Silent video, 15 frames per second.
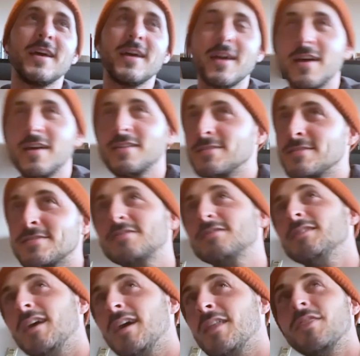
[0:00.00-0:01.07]
is
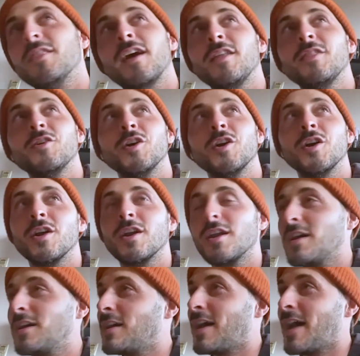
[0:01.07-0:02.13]
another
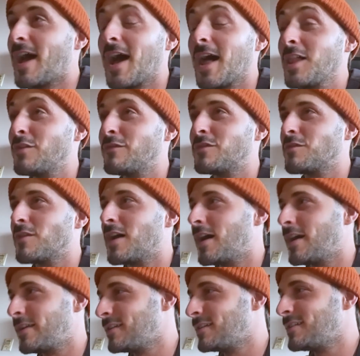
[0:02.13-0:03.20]
hell of a
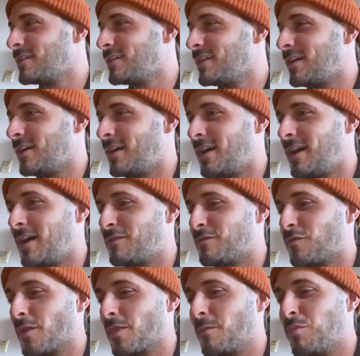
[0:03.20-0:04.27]
ride uh,
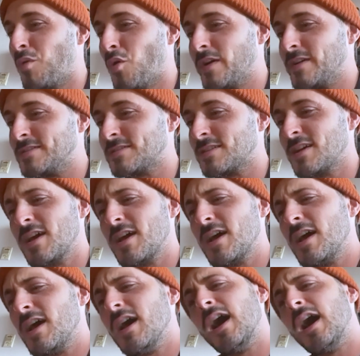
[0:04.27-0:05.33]
for the boys.
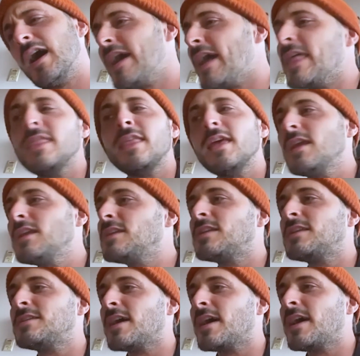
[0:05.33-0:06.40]
In the end of
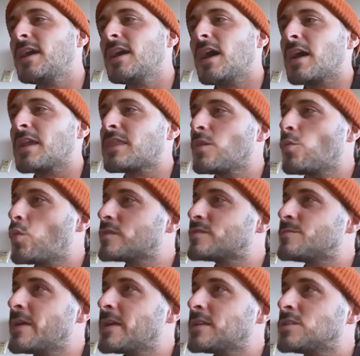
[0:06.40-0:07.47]
the day, I think
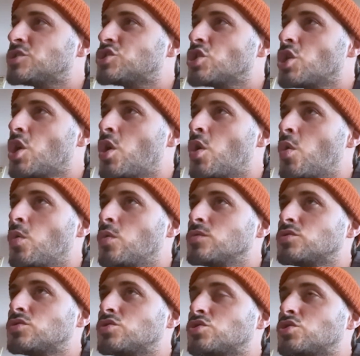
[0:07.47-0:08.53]
what's made the show
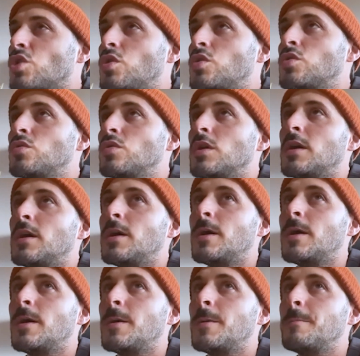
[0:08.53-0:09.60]
so
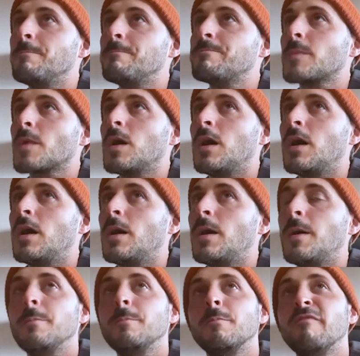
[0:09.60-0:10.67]
um,
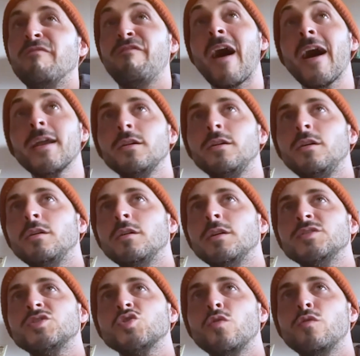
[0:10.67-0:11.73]
um, vital
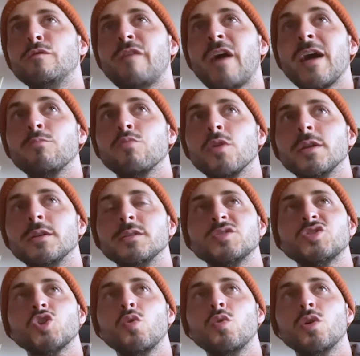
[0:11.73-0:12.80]
and so vibrant,
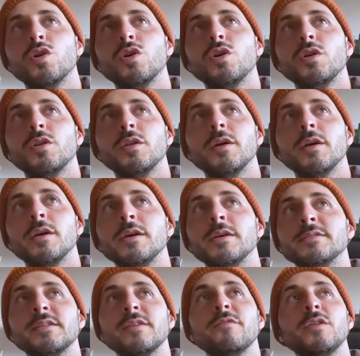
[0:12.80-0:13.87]
so good
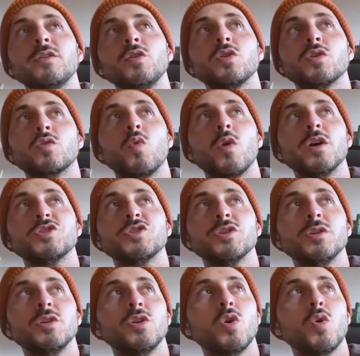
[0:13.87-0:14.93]
is even your
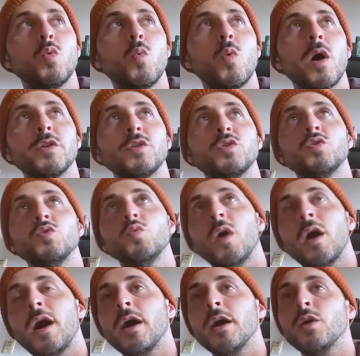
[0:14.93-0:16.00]
question, you know, what do
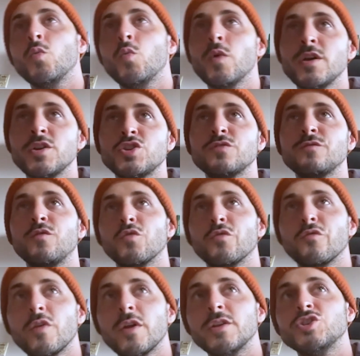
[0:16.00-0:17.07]
I wish for
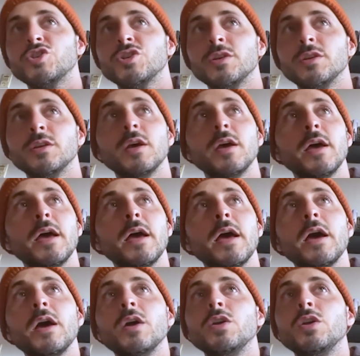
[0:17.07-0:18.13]
Frenchie?
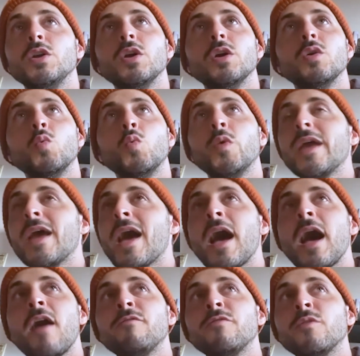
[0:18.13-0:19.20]
we
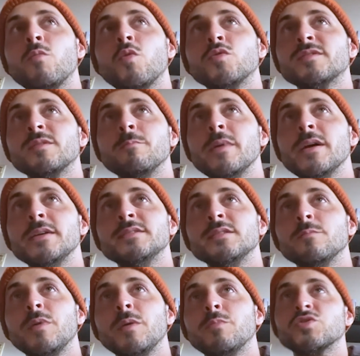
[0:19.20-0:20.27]
have the most
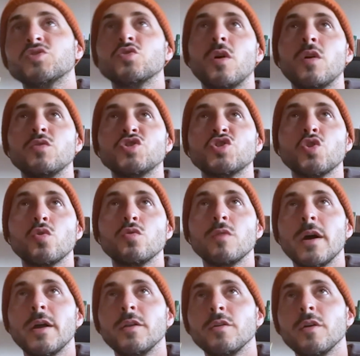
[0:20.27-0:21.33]
amazing people. So our show
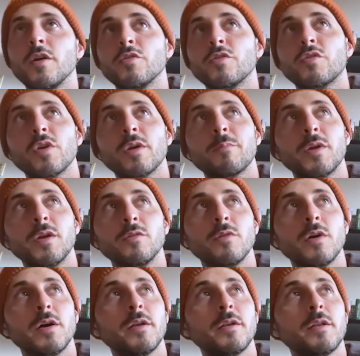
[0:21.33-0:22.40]
writer, Eric Kripke,
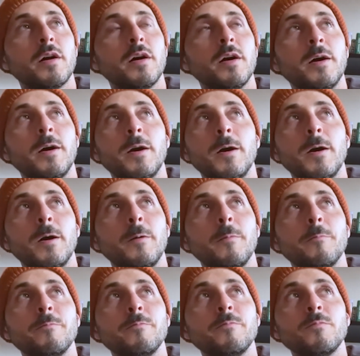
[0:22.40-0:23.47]
right?
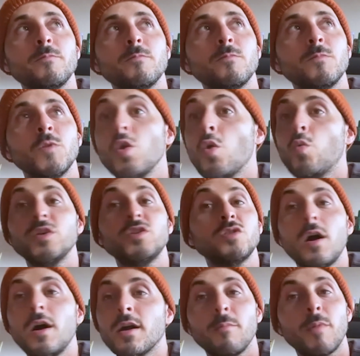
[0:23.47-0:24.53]
Um, you know, we
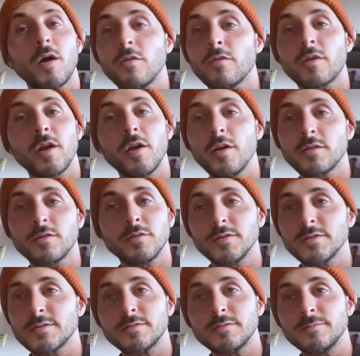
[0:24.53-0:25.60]
talk about our
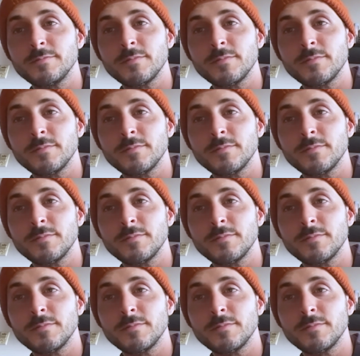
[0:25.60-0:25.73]
characters.